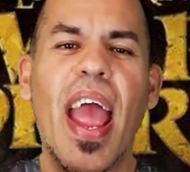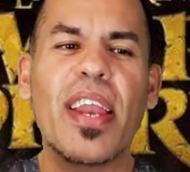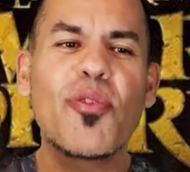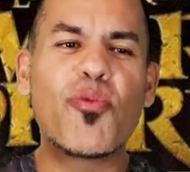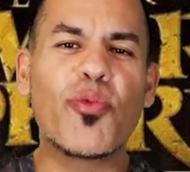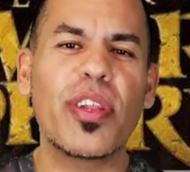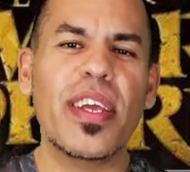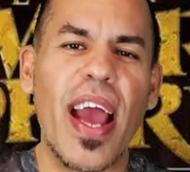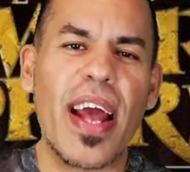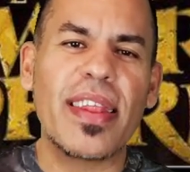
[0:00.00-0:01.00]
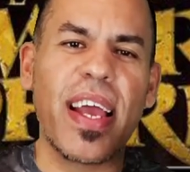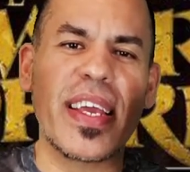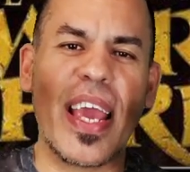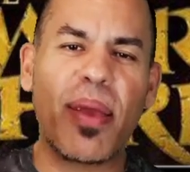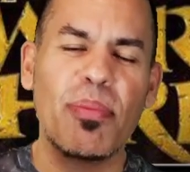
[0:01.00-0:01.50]
And it really had
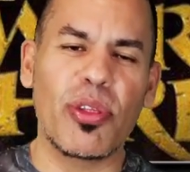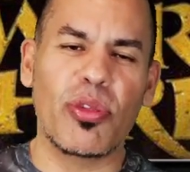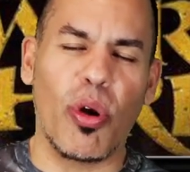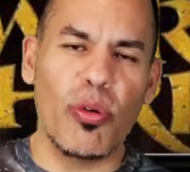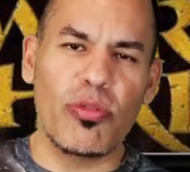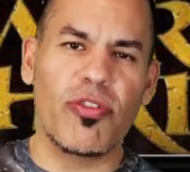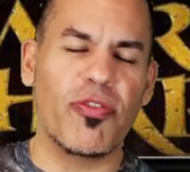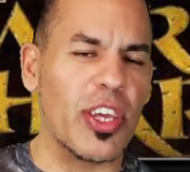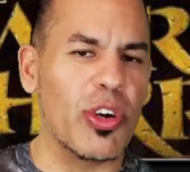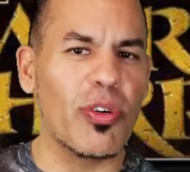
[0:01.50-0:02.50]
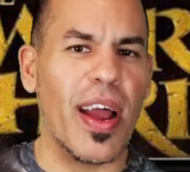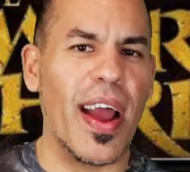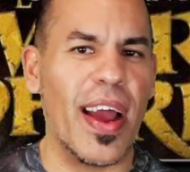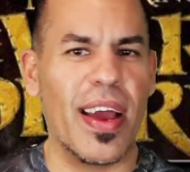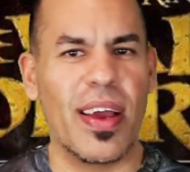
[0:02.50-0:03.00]
that Game of Thrones feel,
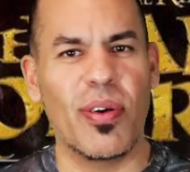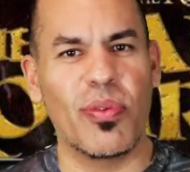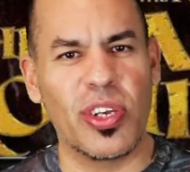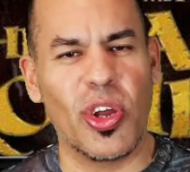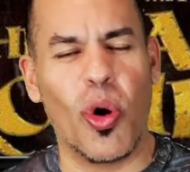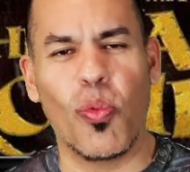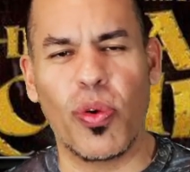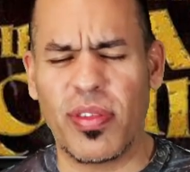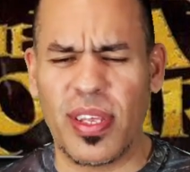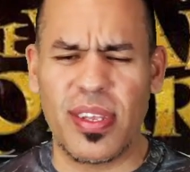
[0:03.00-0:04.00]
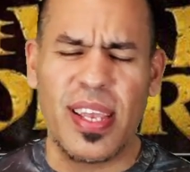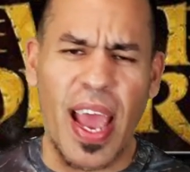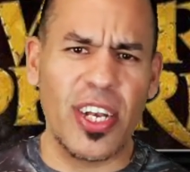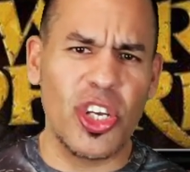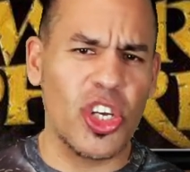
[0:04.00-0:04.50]
with the
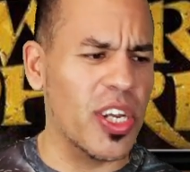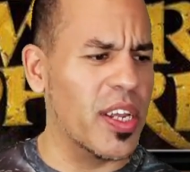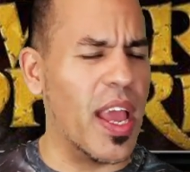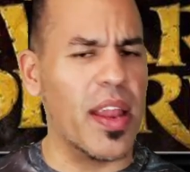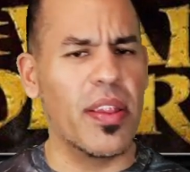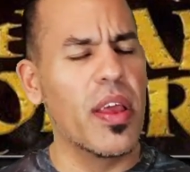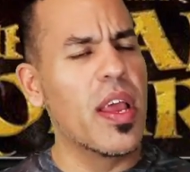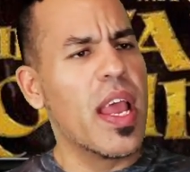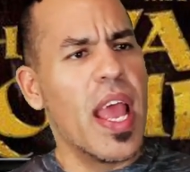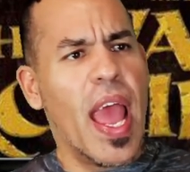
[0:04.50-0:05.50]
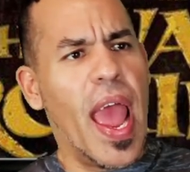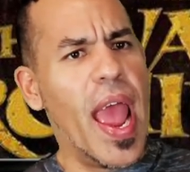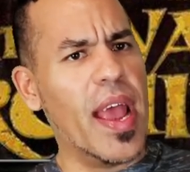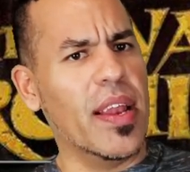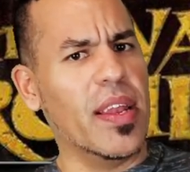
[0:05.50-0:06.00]
tension
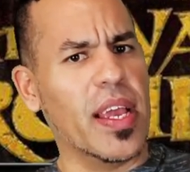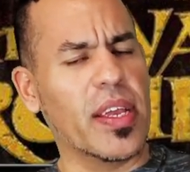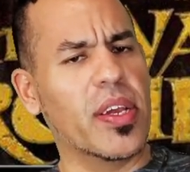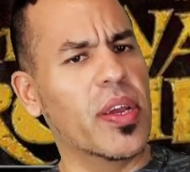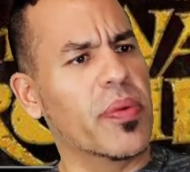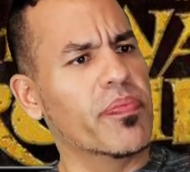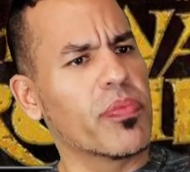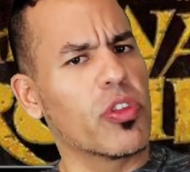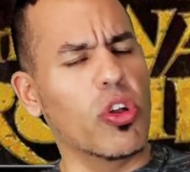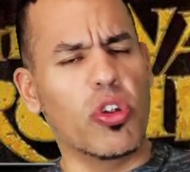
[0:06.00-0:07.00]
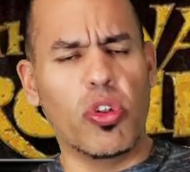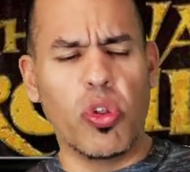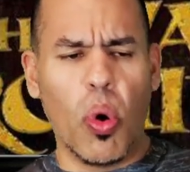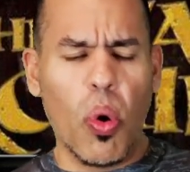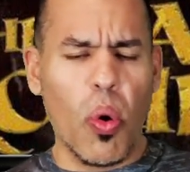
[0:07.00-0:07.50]
and like the
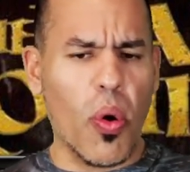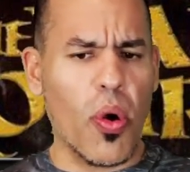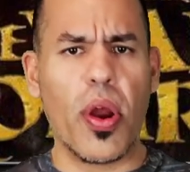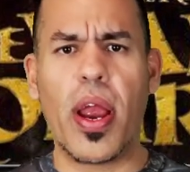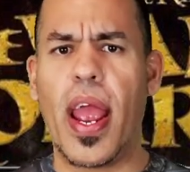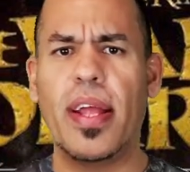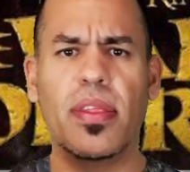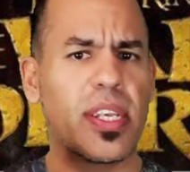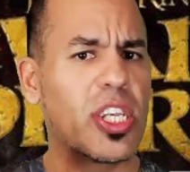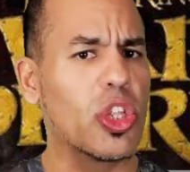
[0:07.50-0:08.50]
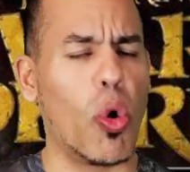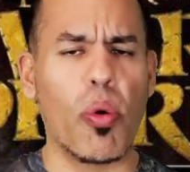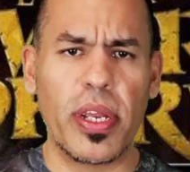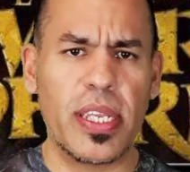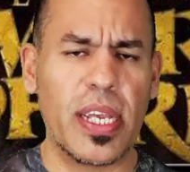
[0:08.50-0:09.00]
lore and the
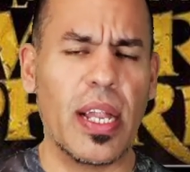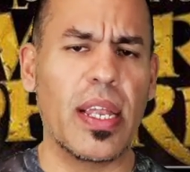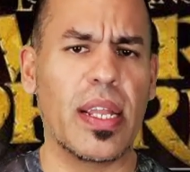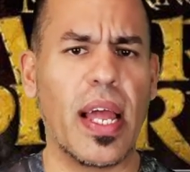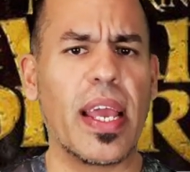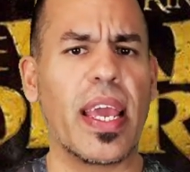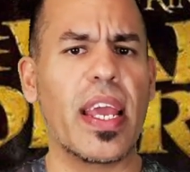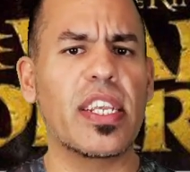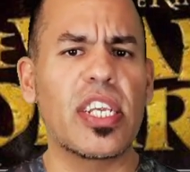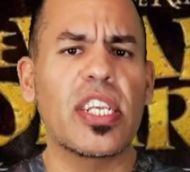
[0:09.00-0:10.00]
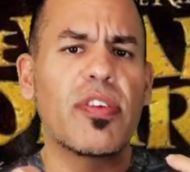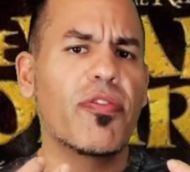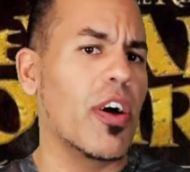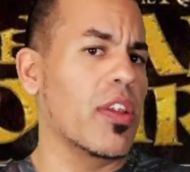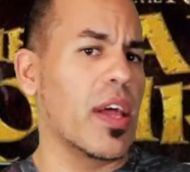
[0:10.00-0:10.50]
storytelling. Like, it just
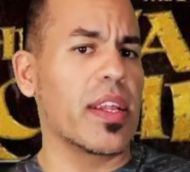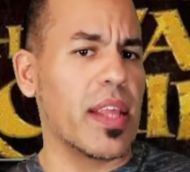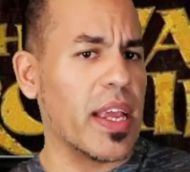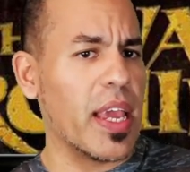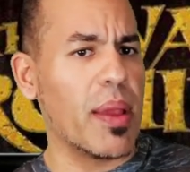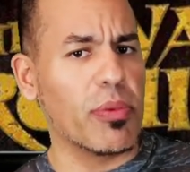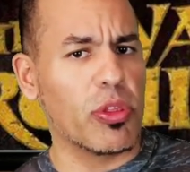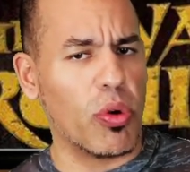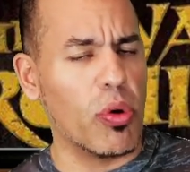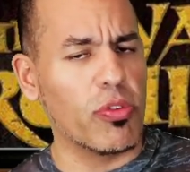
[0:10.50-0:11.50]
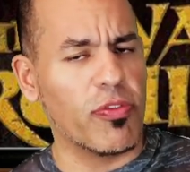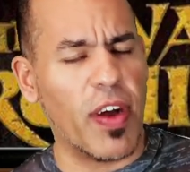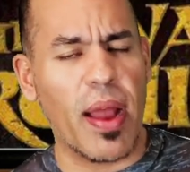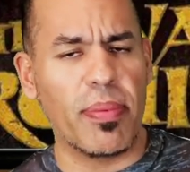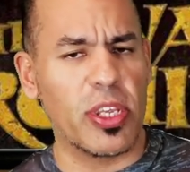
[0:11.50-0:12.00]
felt like that Game of Thrones
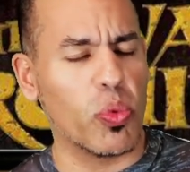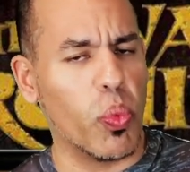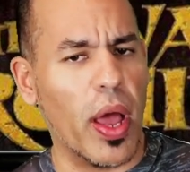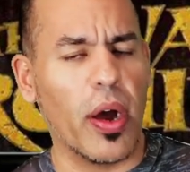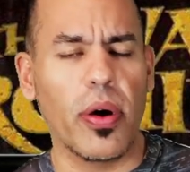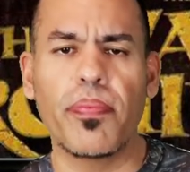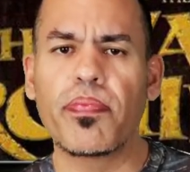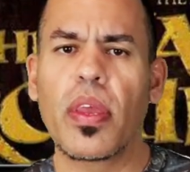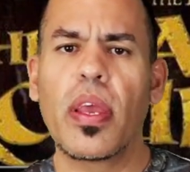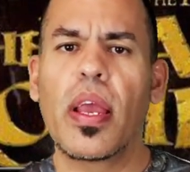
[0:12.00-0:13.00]
vibe as well.